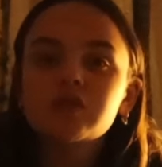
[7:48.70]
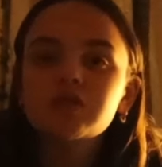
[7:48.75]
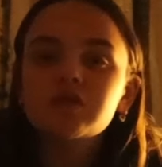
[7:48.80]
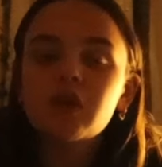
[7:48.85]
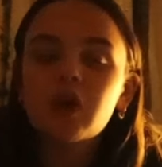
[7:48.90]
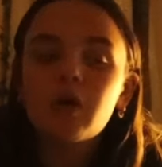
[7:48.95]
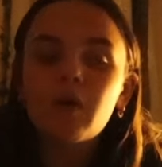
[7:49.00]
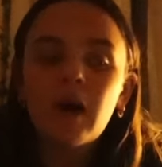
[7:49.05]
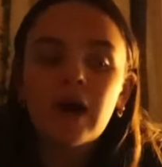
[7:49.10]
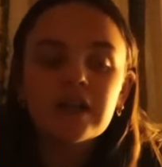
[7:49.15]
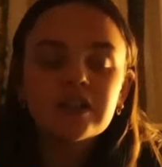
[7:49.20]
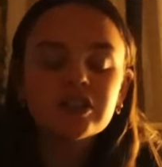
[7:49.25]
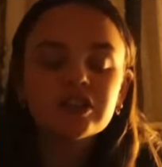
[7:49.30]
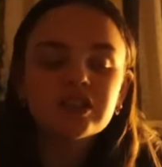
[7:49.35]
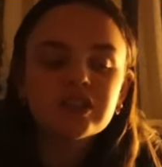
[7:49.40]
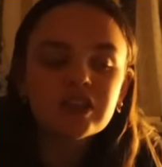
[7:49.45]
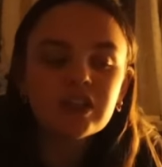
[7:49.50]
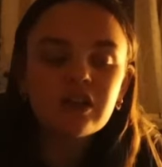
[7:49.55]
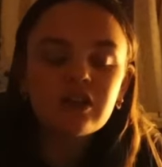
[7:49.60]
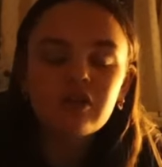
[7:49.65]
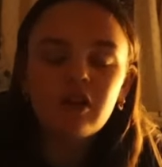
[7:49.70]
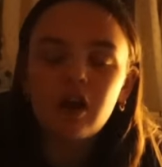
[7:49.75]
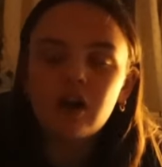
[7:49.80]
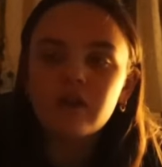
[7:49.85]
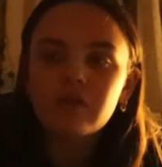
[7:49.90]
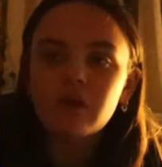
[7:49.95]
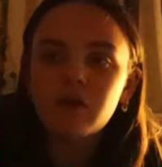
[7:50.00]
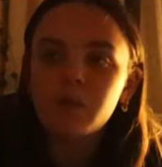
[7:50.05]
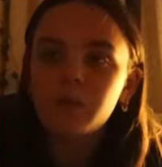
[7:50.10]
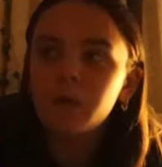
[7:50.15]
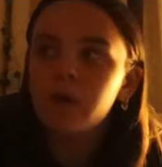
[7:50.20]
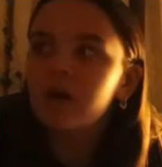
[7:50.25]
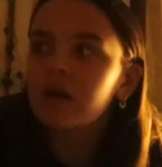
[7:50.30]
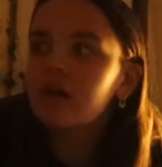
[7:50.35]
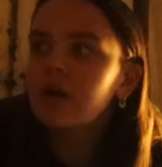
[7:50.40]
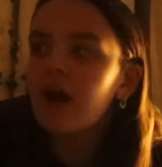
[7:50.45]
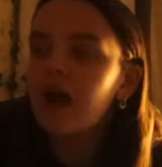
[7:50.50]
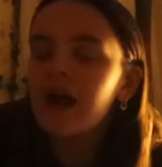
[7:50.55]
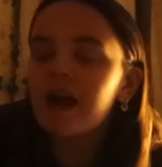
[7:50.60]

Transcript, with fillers: So I just did a lot of homework.